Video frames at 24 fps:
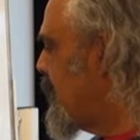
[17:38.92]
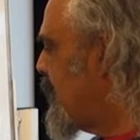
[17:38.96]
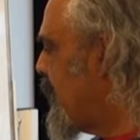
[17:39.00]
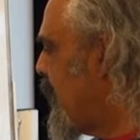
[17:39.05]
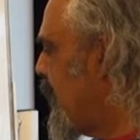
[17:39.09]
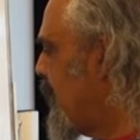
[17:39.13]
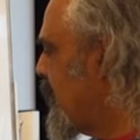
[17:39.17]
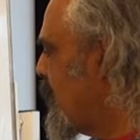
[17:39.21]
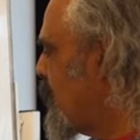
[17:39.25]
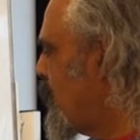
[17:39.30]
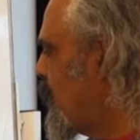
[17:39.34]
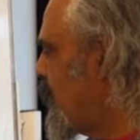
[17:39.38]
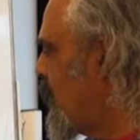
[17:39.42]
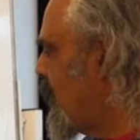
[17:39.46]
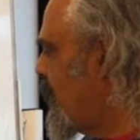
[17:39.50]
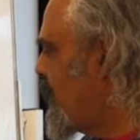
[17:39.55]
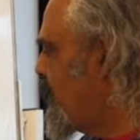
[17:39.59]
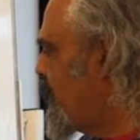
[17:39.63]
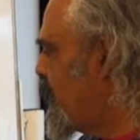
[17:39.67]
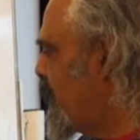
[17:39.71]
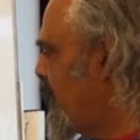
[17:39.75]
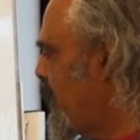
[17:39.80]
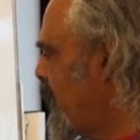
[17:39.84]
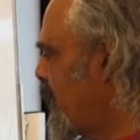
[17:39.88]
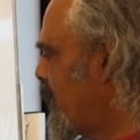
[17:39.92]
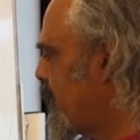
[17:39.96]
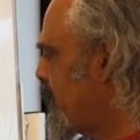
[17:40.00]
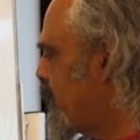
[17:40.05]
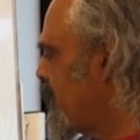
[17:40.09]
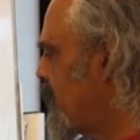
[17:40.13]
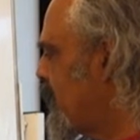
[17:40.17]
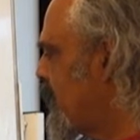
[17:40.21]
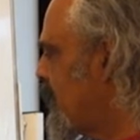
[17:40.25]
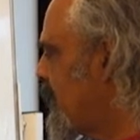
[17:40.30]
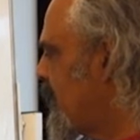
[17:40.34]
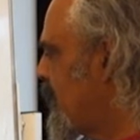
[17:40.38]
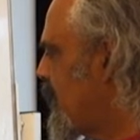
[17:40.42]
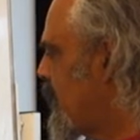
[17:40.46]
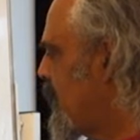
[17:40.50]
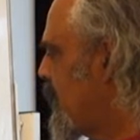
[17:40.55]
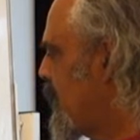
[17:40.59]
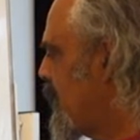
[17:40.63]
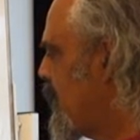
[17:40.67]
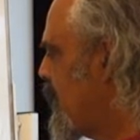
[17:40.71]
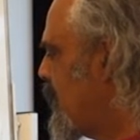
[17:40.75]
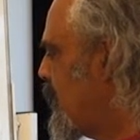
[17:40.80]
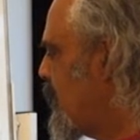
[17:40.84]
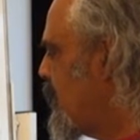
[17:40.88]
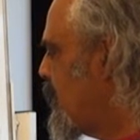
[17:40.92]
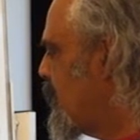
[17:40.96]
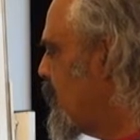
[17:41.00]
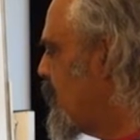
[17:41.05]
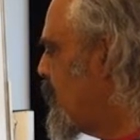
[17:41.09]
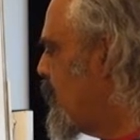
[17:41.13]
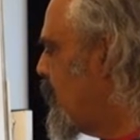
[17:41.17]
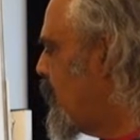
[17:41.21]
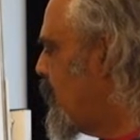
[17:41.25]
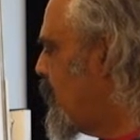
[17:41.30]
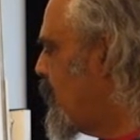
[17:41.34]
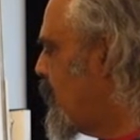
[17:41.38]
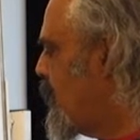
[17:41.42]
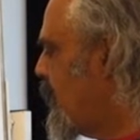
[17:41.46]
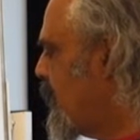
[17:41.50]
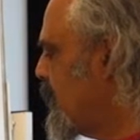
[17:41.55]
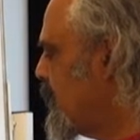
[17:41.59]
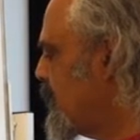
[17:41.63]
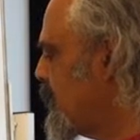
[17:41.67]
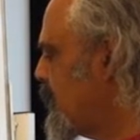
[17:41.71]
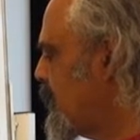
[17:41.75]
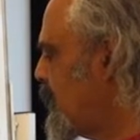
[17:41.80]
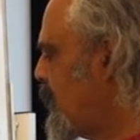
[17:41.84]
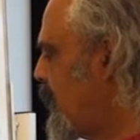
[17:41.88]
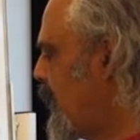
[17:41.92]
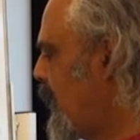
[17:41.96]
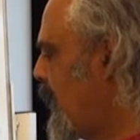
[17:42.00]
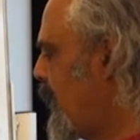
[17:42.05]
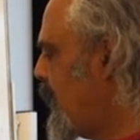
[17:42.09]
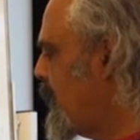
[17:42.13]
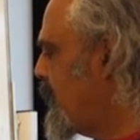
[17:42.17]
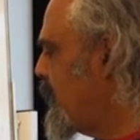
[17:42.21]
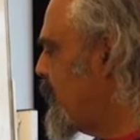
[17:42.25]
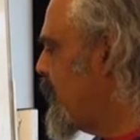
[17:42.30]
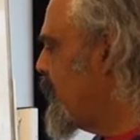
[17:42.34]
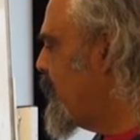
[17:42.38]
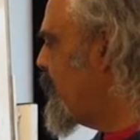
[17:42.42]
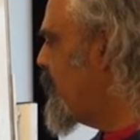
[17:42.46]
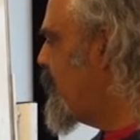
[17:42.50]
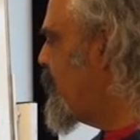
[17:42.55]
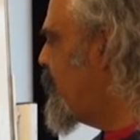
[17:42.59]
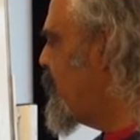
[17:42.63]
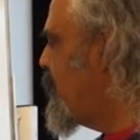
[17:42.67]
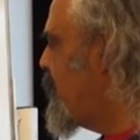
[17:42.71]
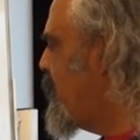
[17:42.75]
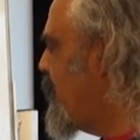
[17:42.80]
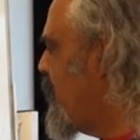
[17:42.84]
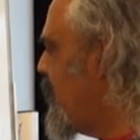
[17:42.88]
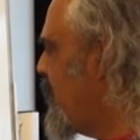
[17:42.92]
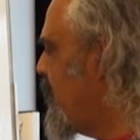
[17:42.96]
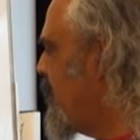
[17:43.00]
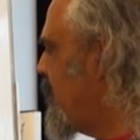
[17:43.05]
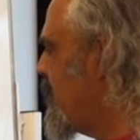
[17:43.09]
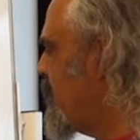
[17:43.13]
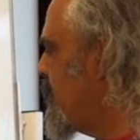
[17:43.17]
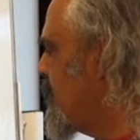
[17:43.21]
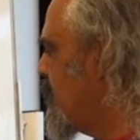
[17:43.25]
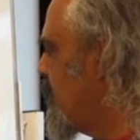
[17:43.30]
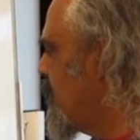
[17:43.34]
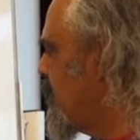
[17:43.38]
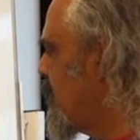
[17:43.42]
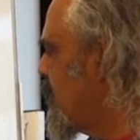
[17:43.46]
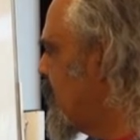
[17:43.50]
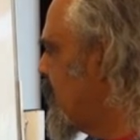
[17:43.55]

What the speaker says: I call a frame. So once you have the frame,